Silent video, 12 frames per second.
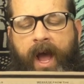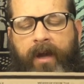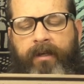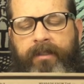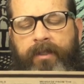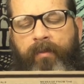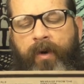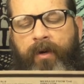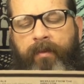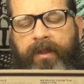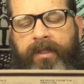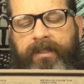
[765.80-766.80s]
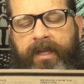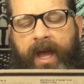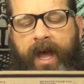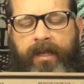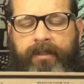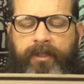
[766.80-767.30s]
How does he work with his
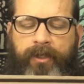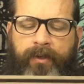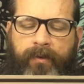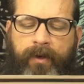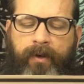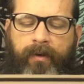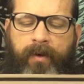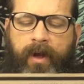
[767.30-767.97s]
cast and crew?